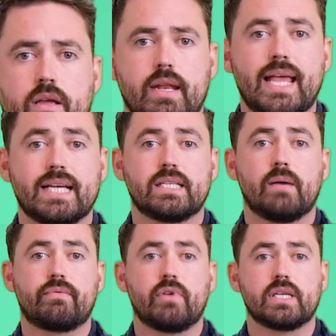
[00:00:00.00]
Next
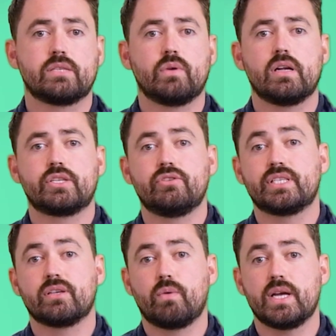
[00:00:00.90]
up for us to answer is
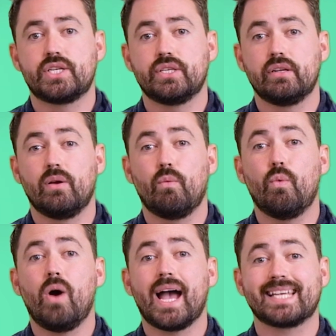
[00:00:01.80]
the question,
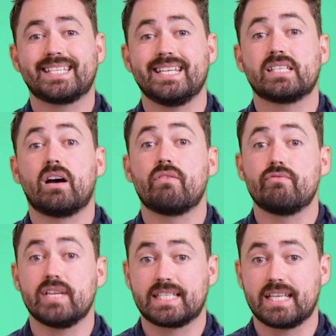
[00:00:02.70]
what assets are
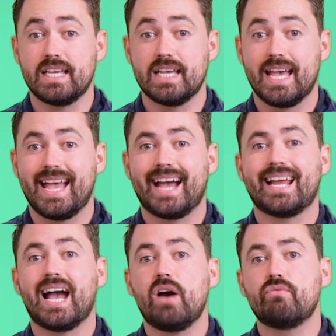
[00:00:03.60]
risky and
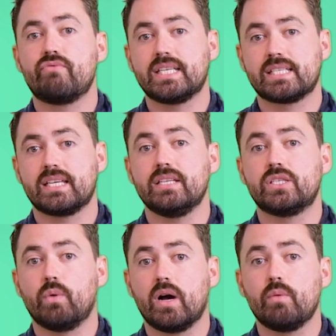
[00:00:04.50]
how risky
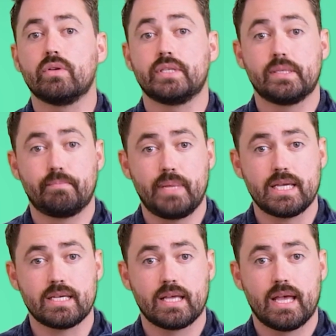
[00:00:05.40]
do I want to be?